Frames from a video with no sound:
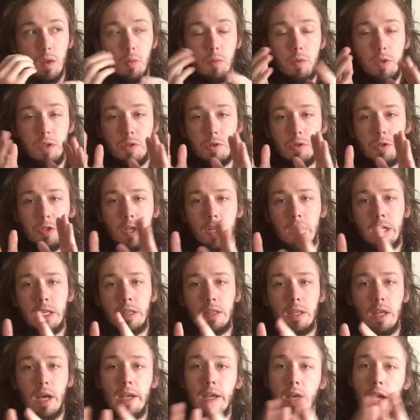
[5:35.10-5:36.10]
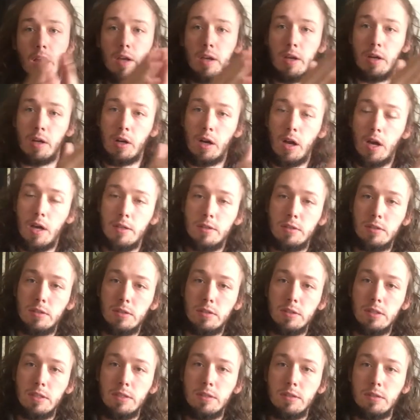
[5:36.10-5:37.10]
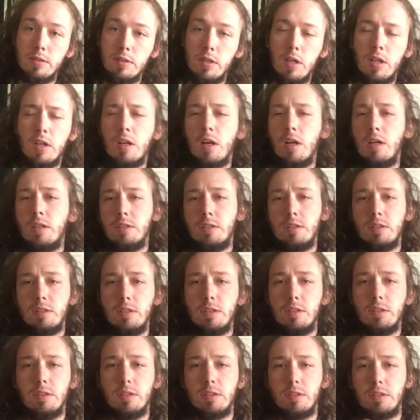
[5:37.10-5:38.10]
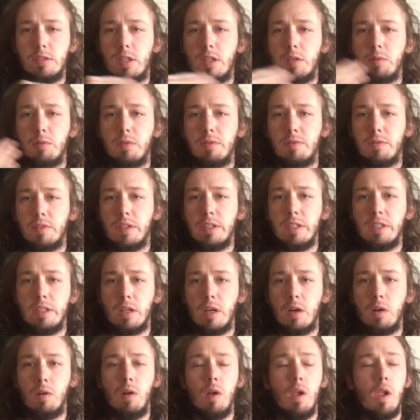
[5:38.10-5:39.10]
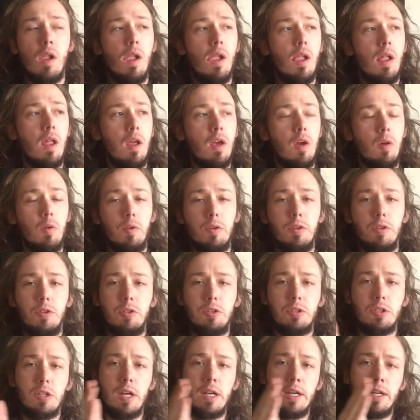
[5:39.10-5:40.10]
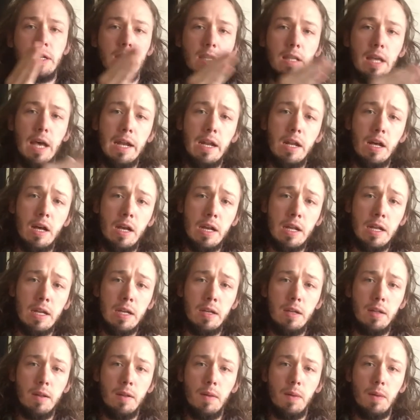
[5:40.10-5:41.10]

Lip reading: When you shine light on unconsciousness is another word for ego. When you shine light on it,